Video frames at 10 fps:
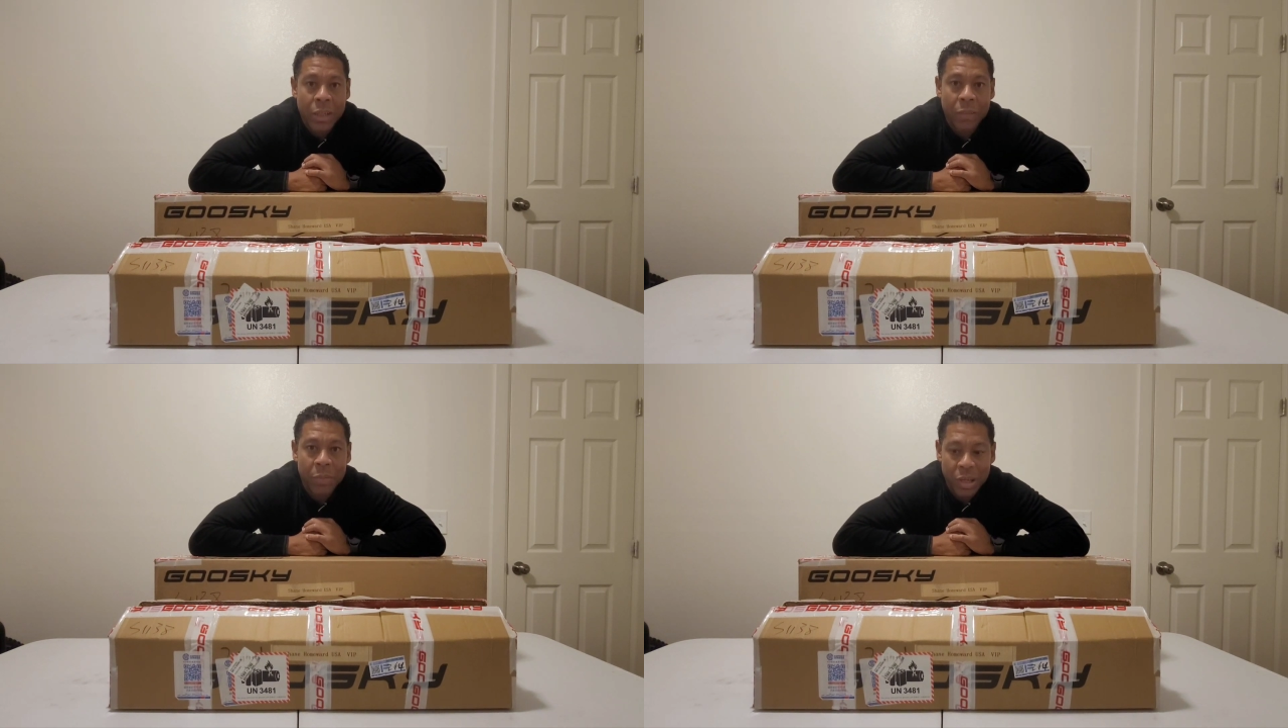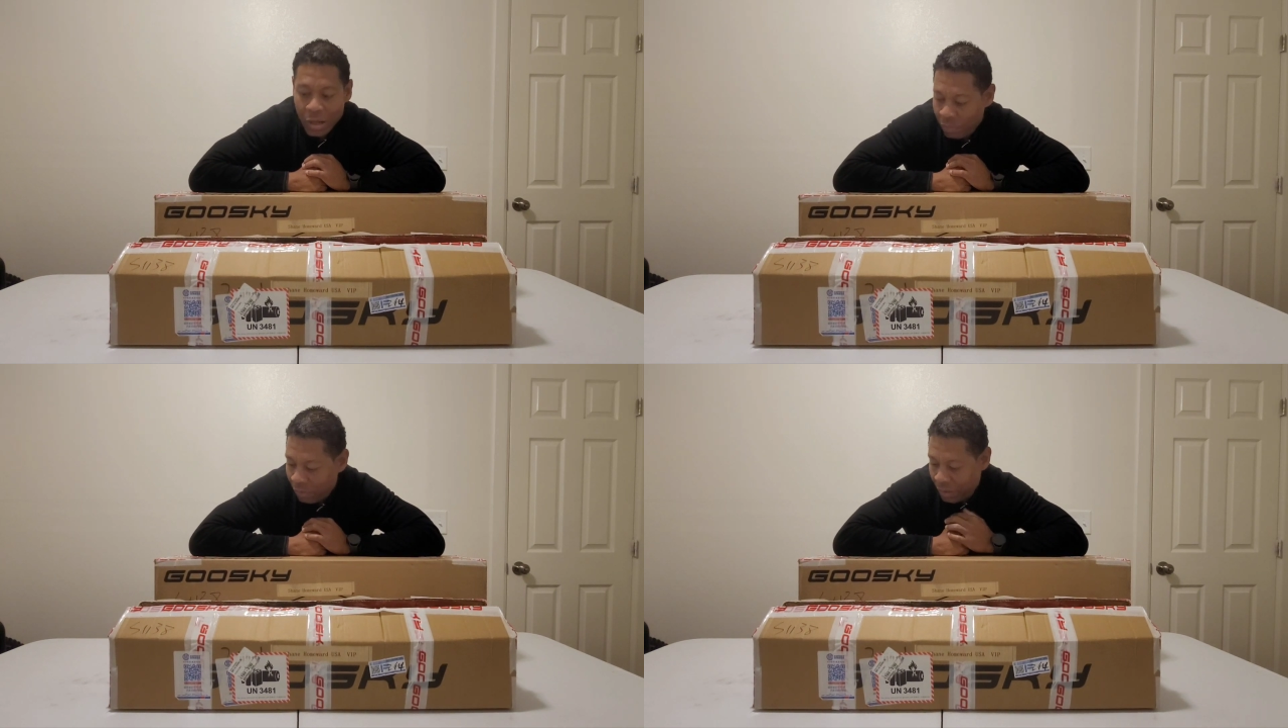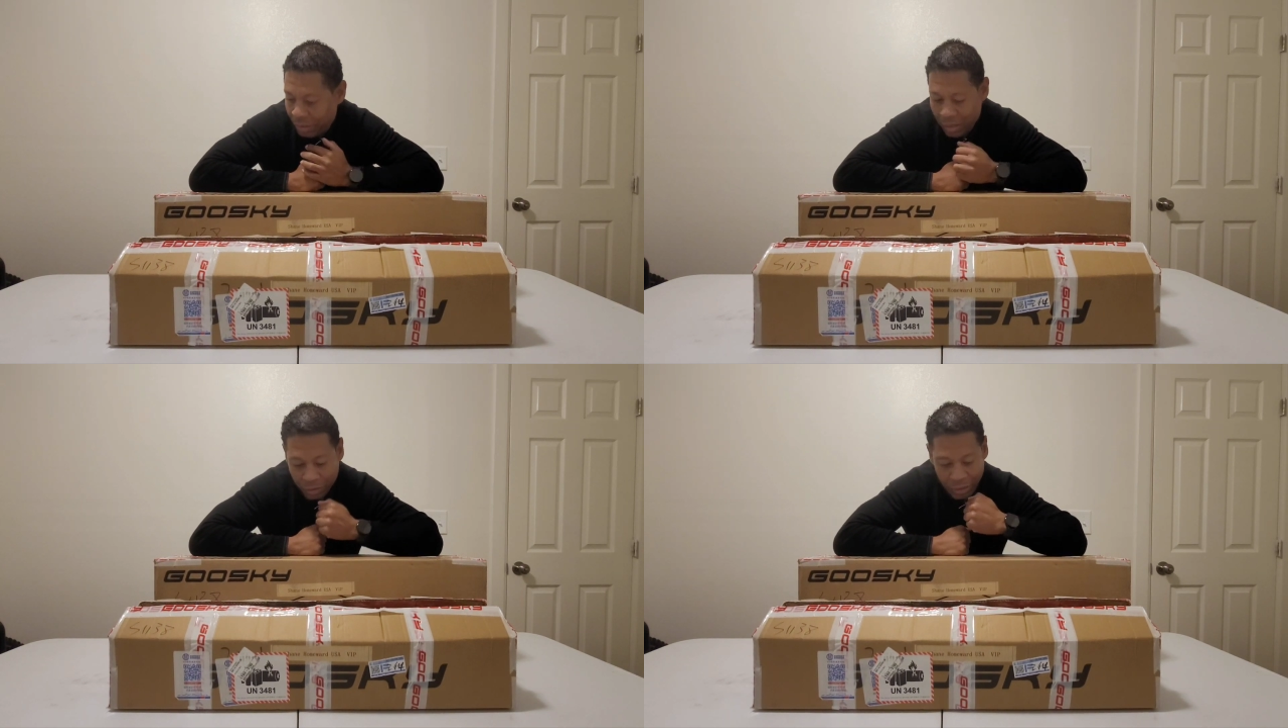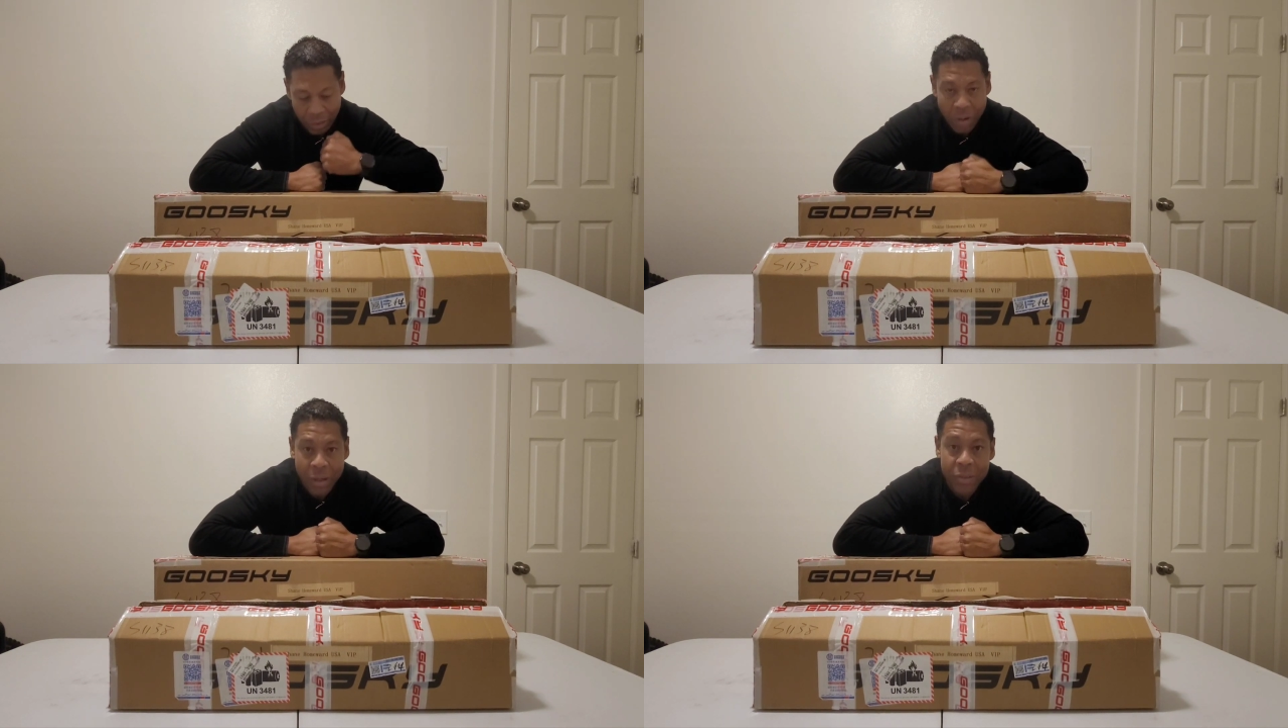hook me up with not only
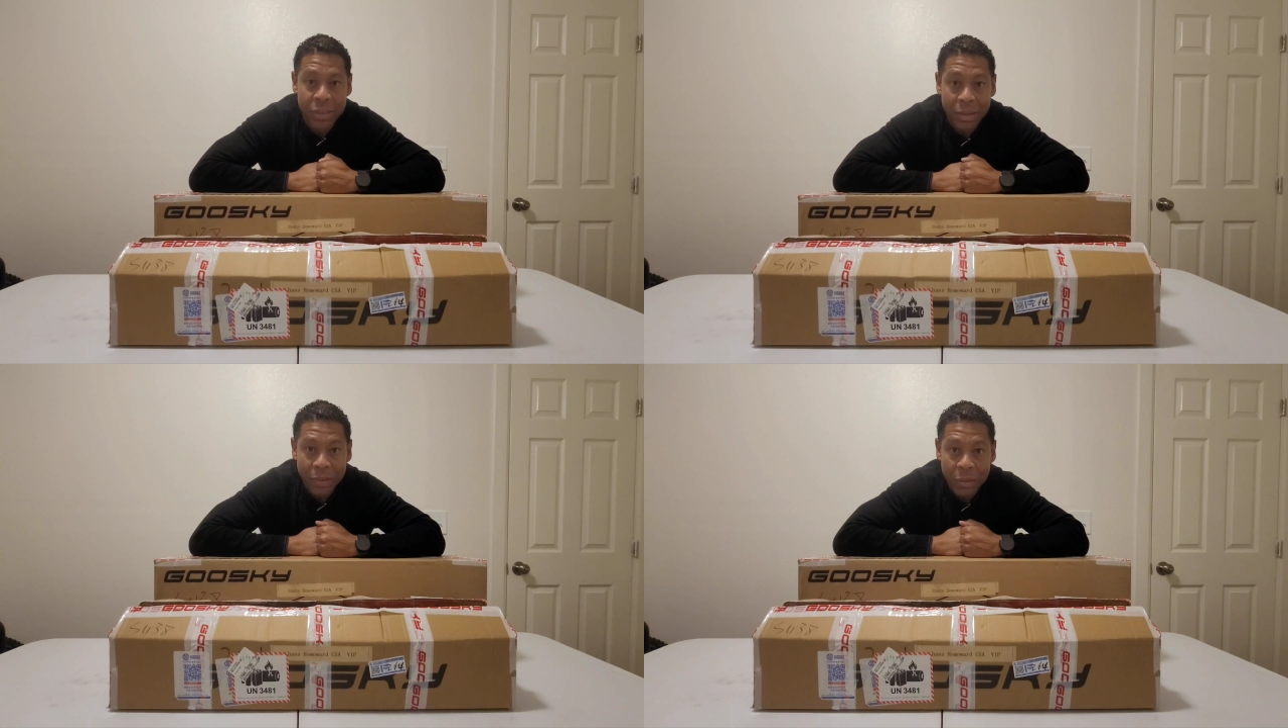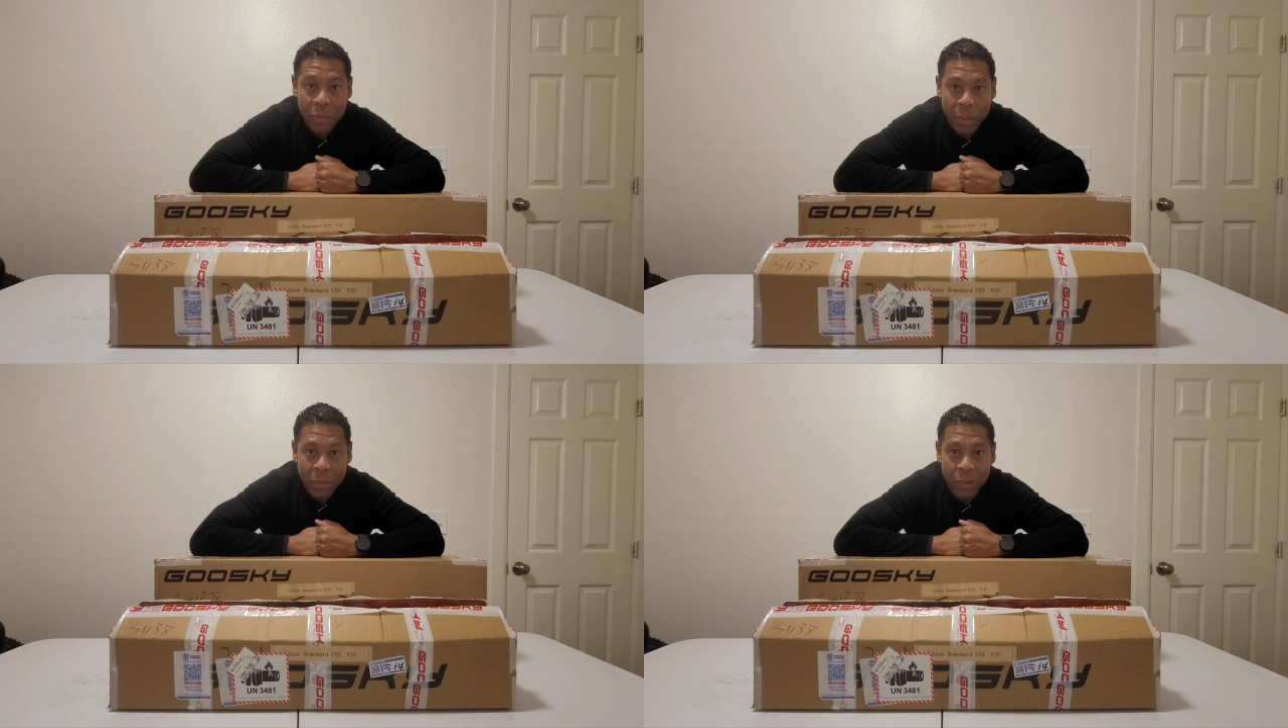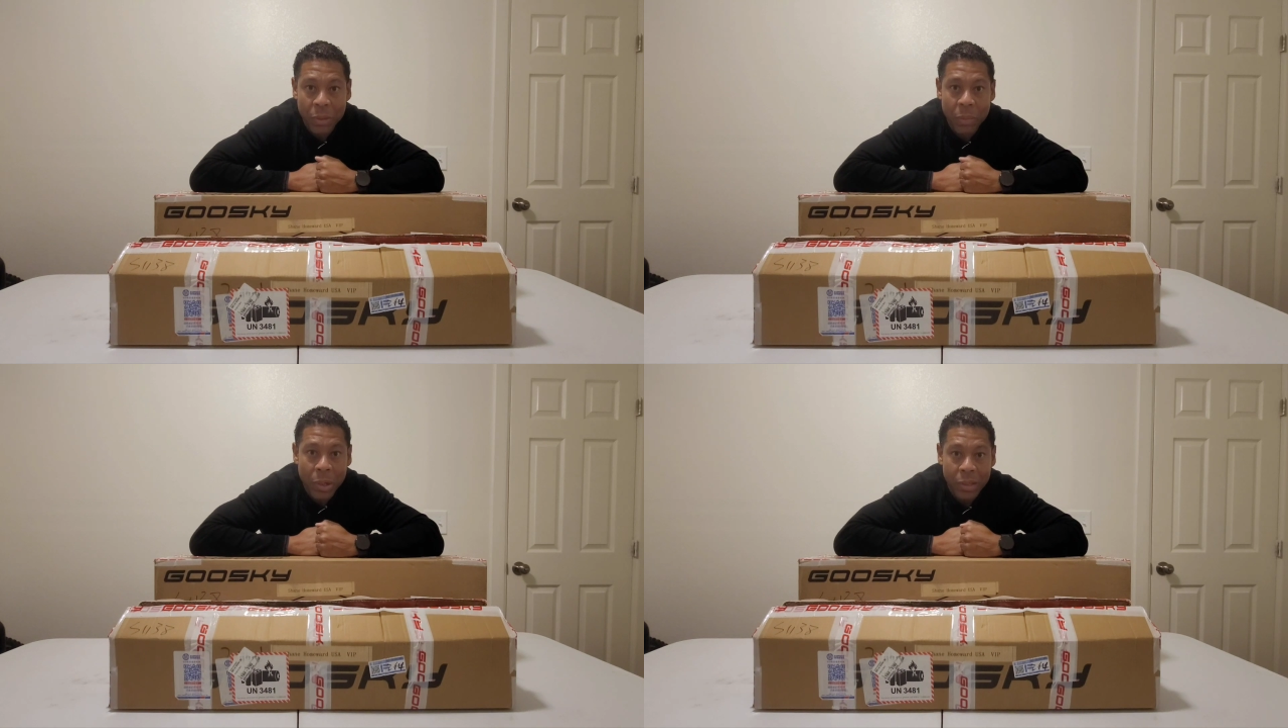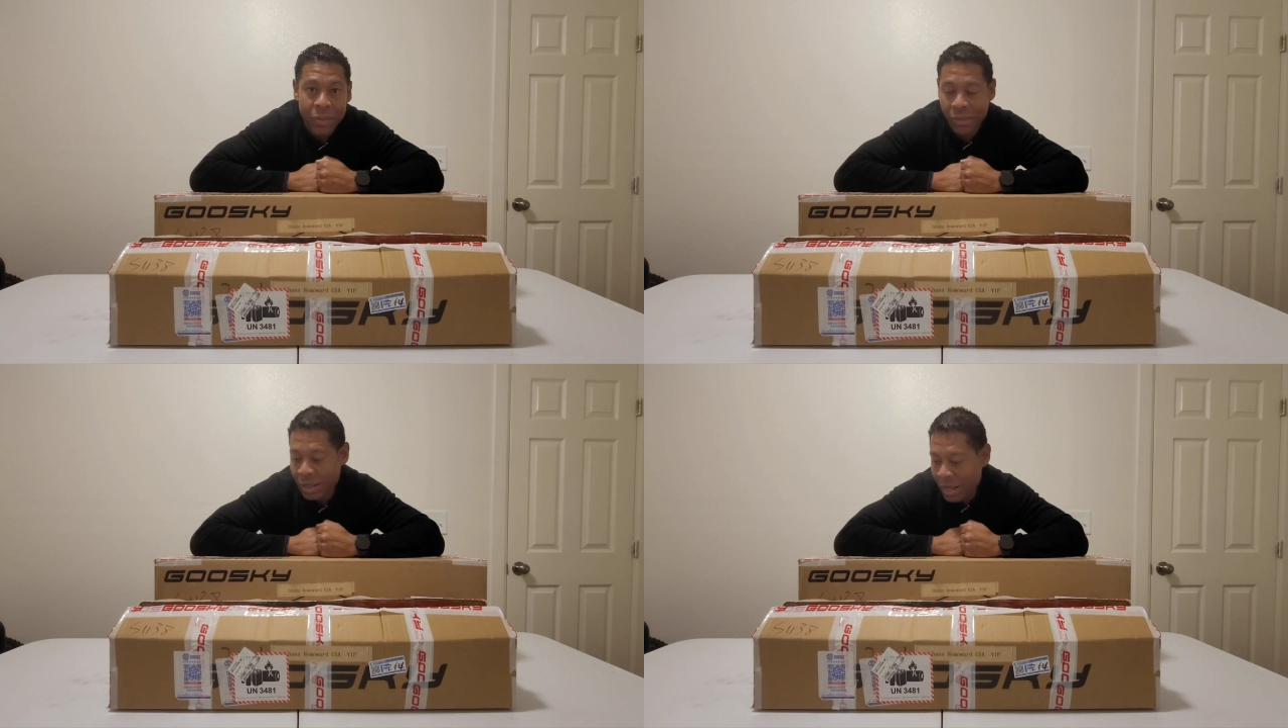an RS7 but a bunch of
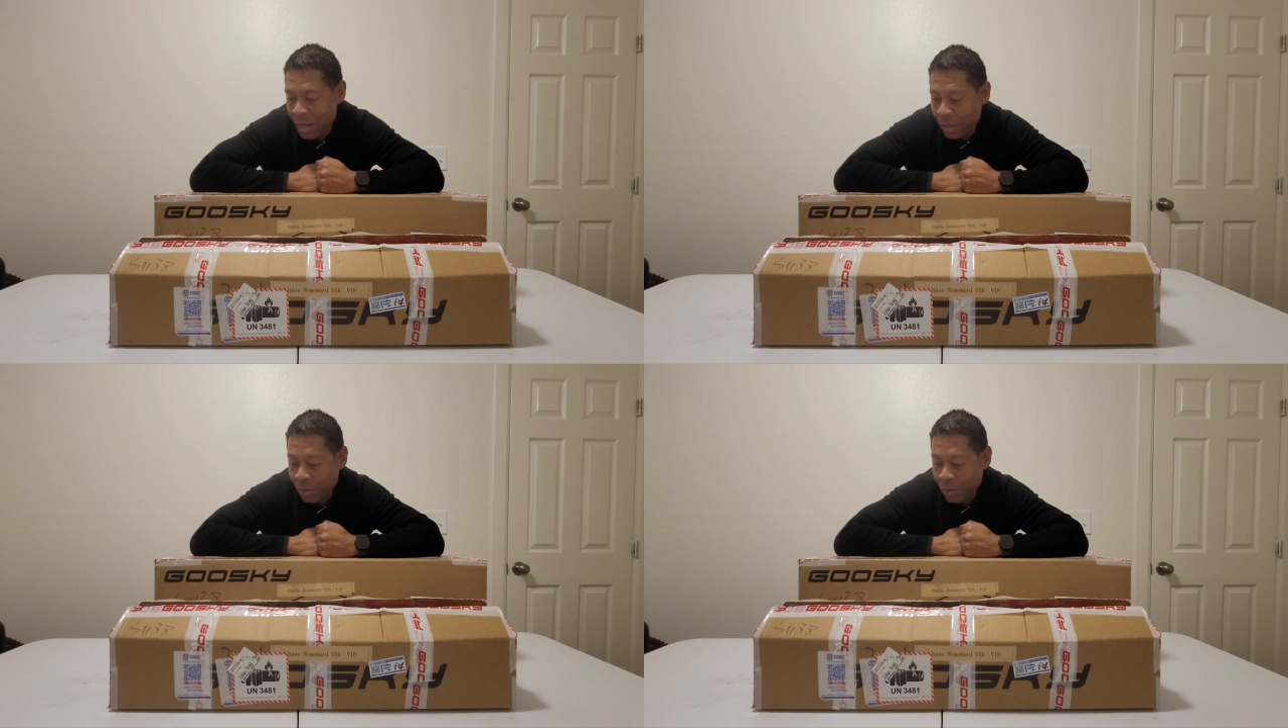parts.